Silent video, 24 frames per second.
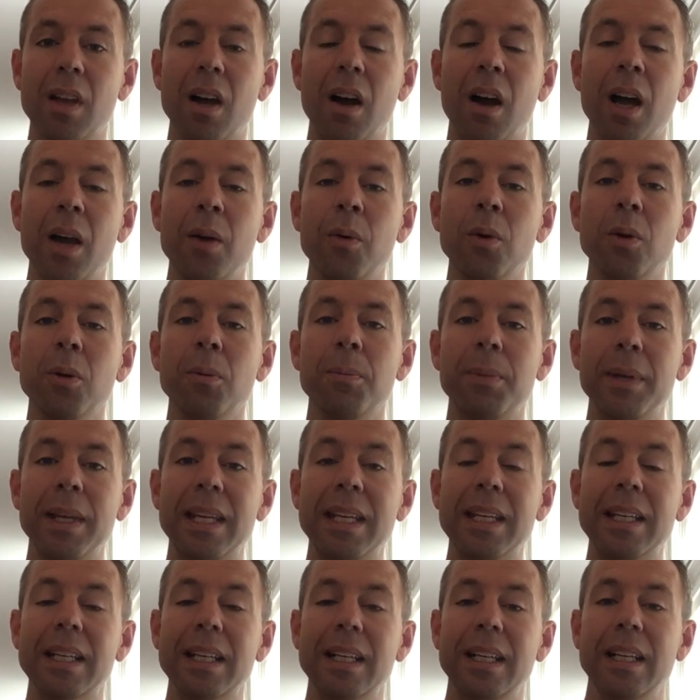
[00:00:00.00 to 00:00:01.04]
I will
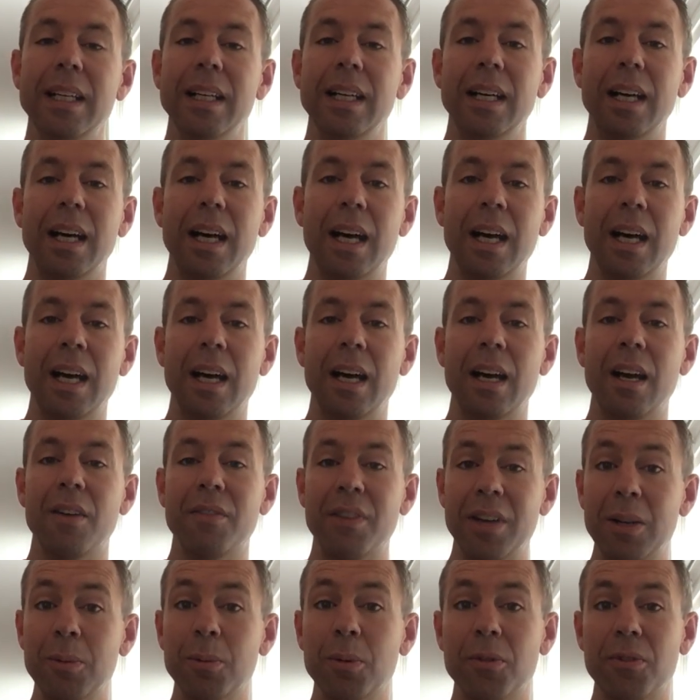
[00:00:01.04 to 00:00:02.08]
be
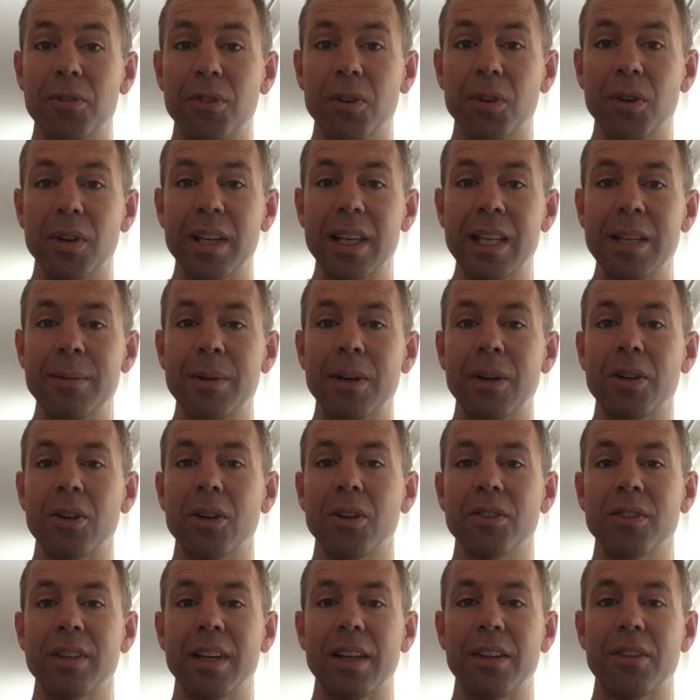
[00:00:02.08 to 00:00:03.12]
available for email
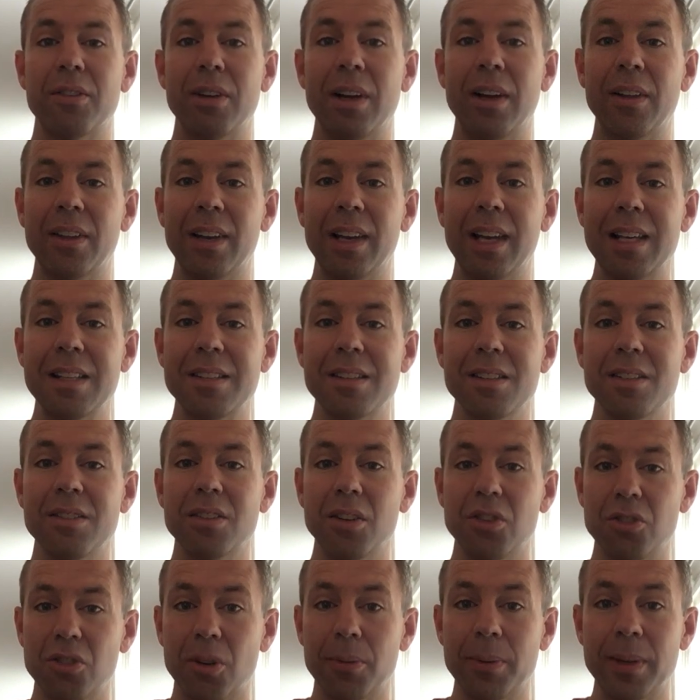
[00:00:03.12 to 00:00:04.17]
contact throughout the lesson,
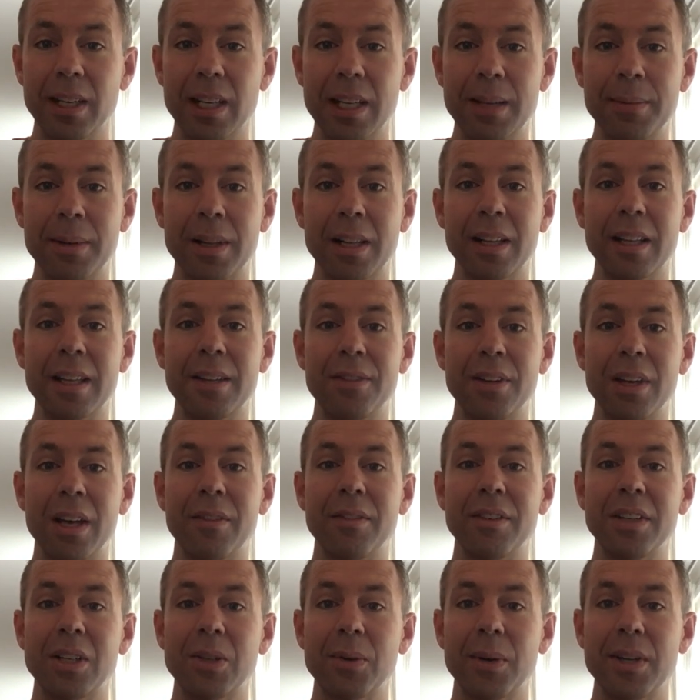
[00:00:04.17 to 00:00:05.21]
so drop me an email if you
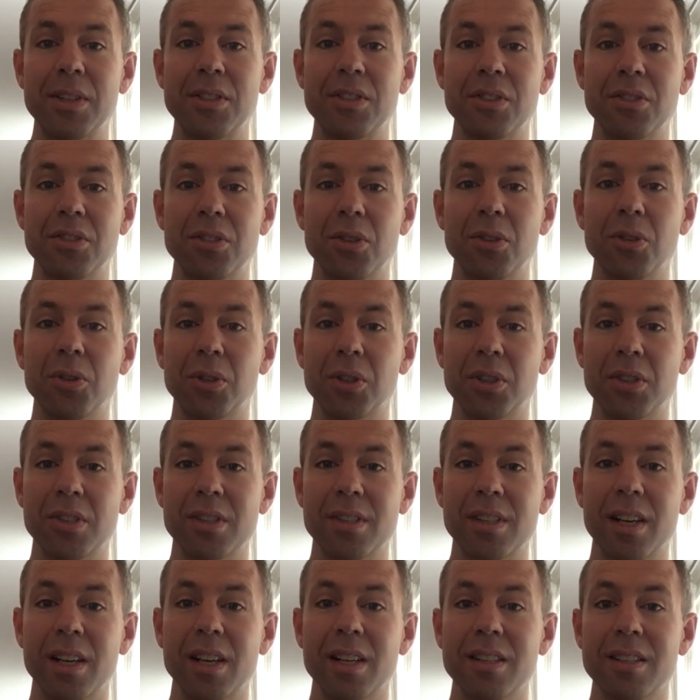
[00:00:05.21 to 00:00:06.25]
have any questions or
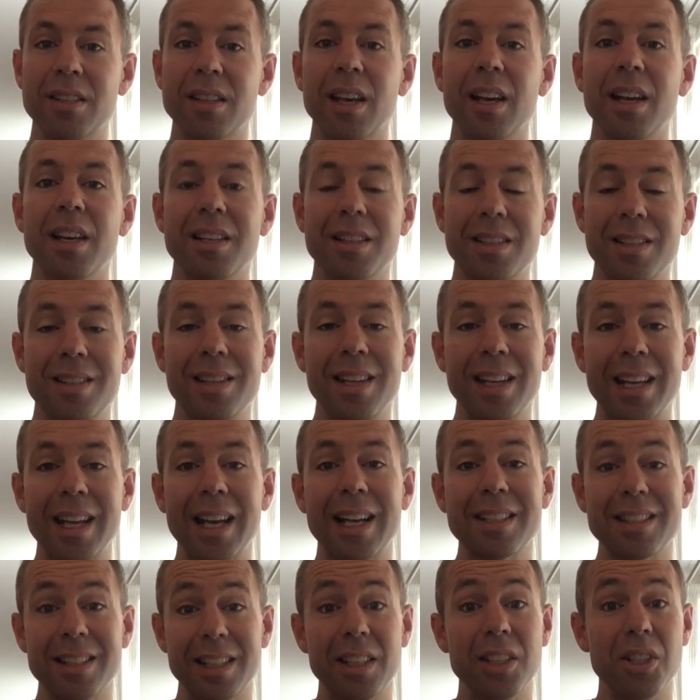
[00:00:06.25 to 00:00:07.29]
concerns. Stick
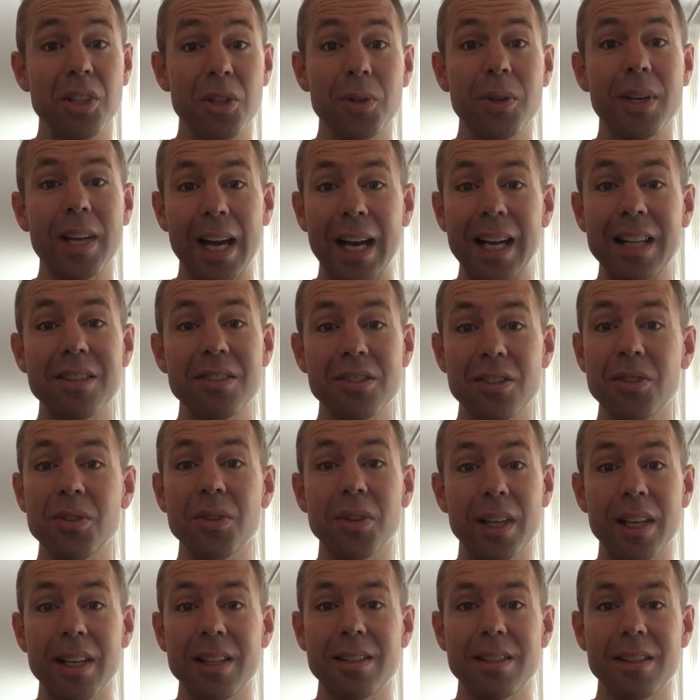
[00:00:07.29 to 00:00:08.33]
at it. You can do
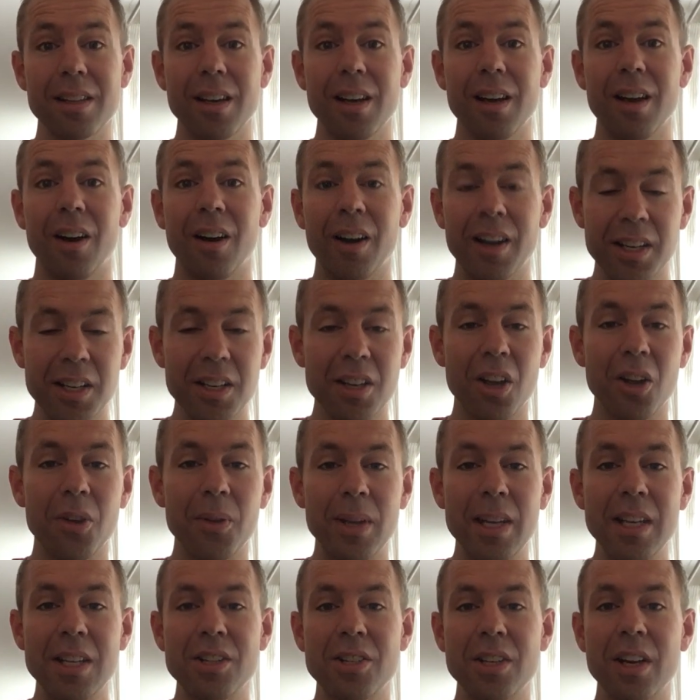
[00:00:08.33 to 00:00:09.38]
this. I know
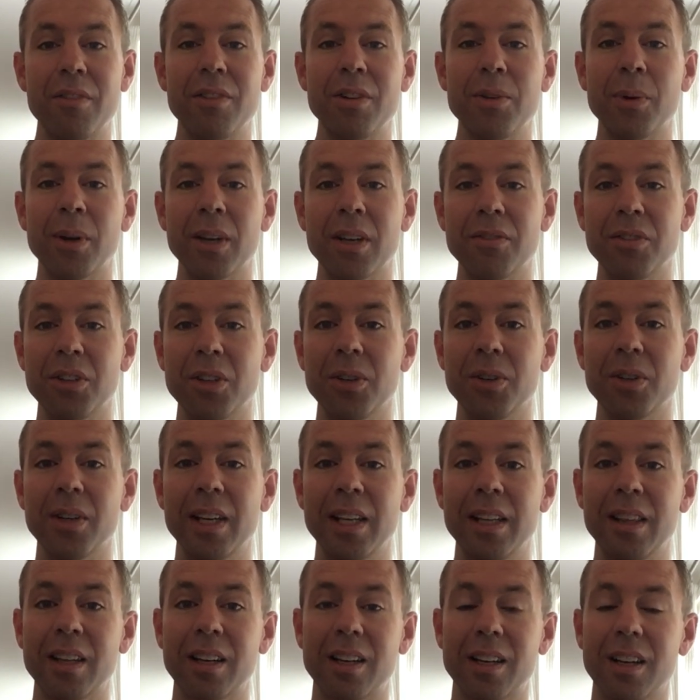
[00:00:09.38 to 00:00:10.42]
each and every one of you
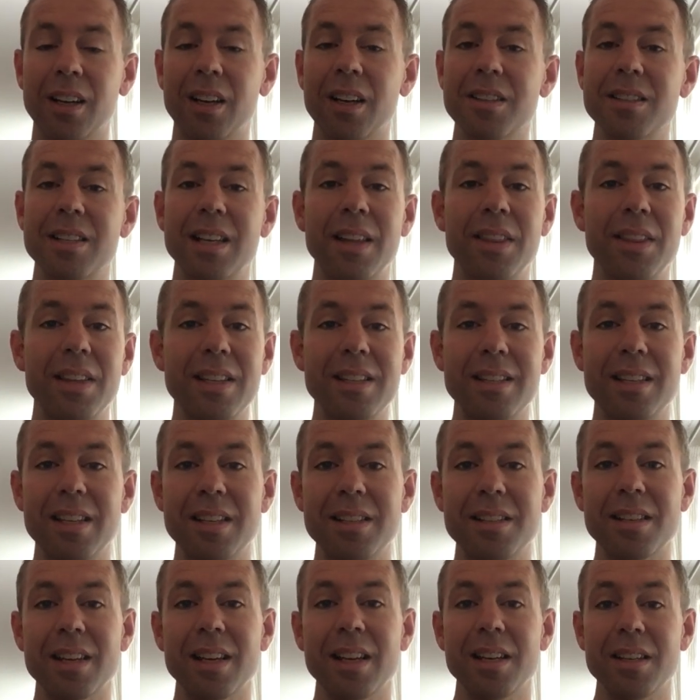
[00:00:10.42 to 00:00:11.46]
in the class, and this
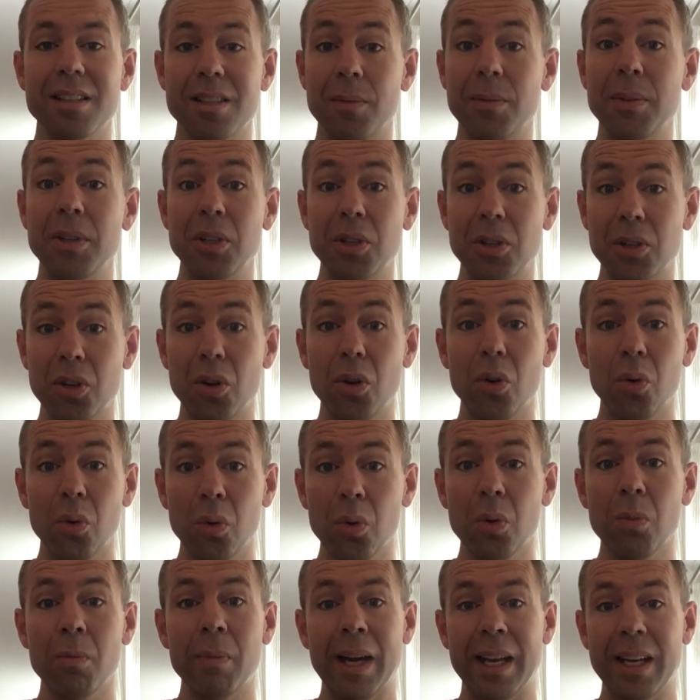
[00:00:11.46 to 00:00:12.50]
is something you can
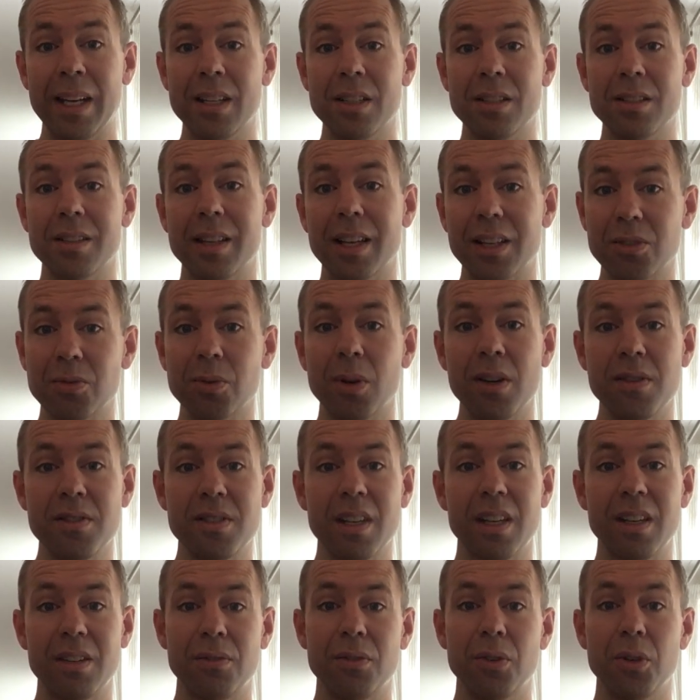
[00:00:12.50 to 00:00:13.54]
all manage. That's why I've
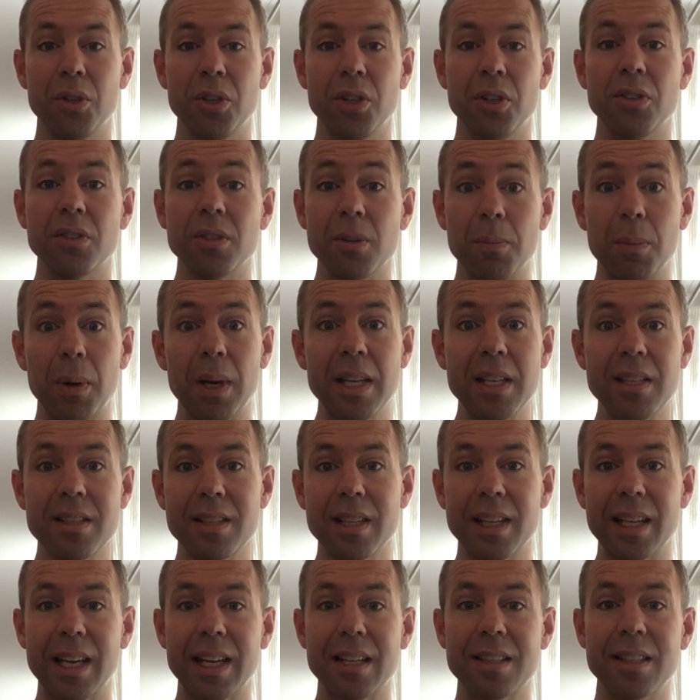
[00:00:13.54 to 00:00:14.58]
said it for you. So please
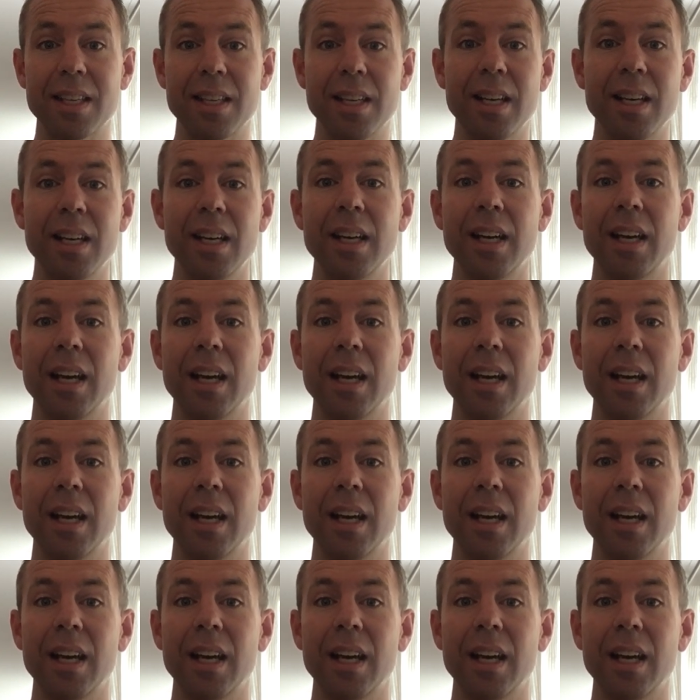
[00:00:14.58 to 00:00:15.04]
stick at it.